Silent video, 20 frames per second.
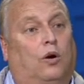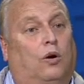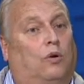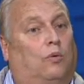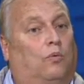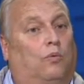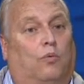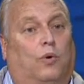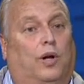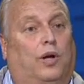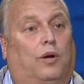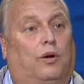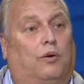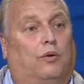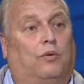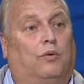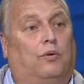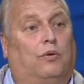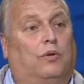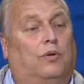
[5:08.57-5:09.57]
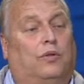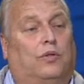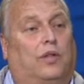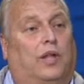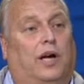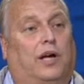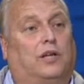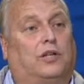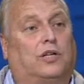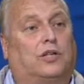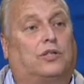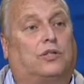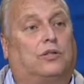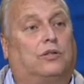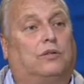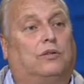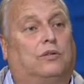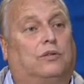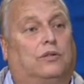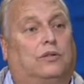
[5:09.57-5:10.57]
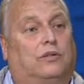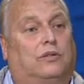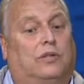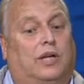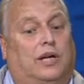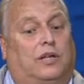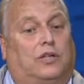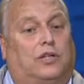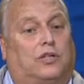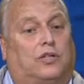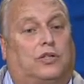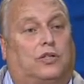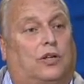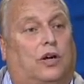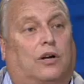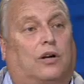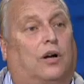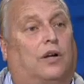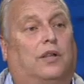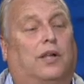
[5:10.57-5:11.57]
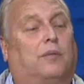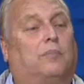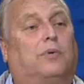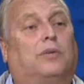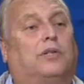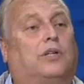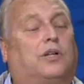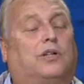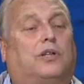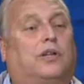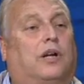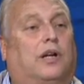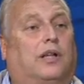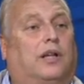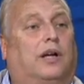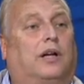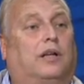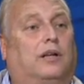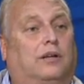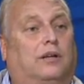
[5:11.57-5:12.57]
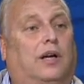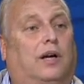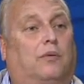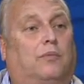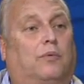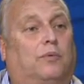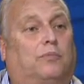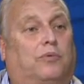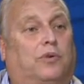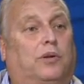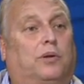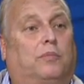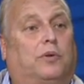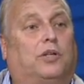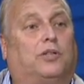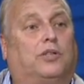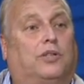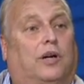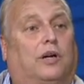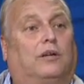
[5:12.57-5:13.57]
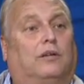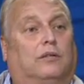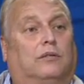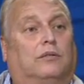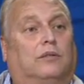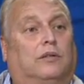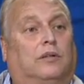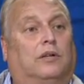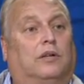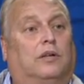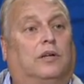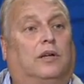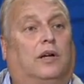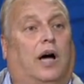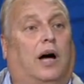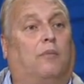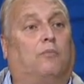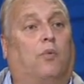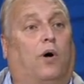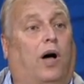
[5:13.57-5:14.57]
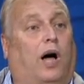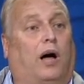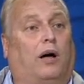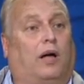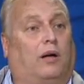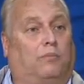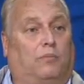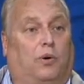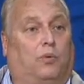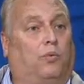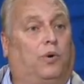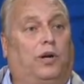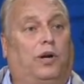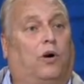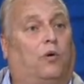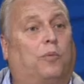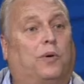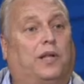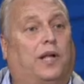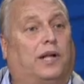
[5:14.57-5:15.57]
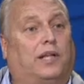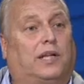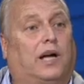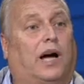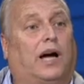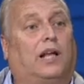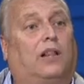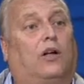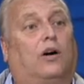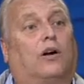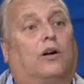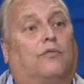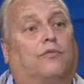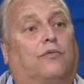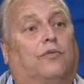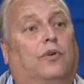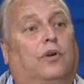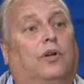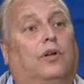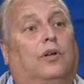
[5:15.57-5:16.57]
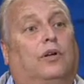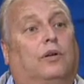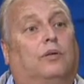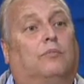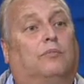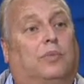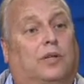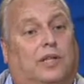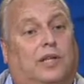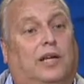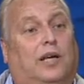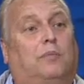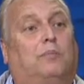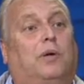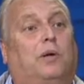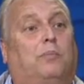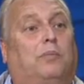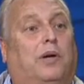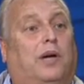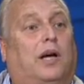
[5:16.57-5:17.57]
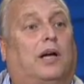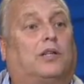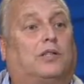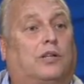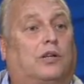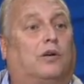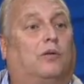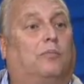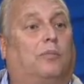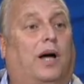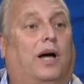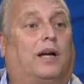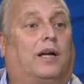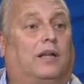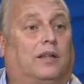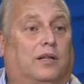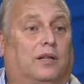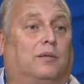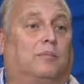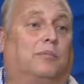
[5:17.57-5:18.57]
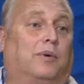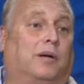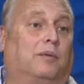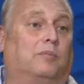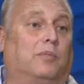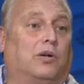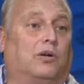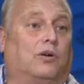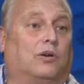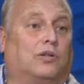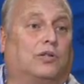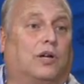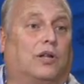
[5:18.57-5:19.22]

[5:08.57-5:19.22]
negotiators talking with their attorneys or anything? They just stuck on their position, and we're pretty much done. But we'd open that dialogue, but the EPP has to go back into the bid, because